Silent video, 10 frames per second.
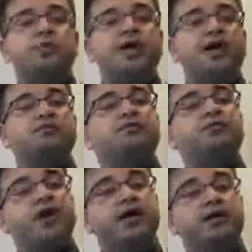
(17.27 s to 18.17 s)
or
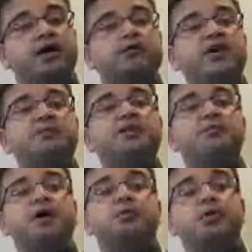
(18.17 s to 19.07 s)
you may have a
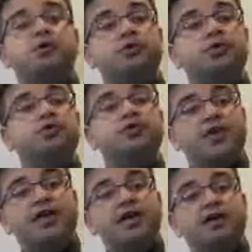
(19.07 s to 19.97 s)
friend or family
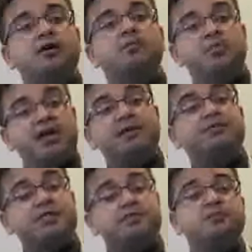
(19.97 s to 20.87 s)
member who you
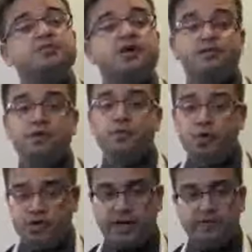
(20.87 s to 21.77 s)
think may have
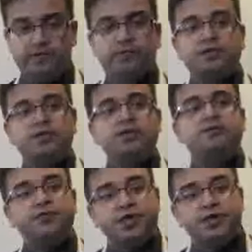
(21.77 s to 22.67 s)
symptoms of
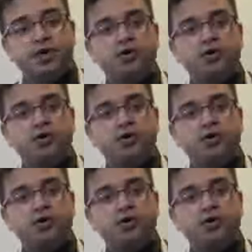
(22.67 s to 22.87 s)
pneumonia.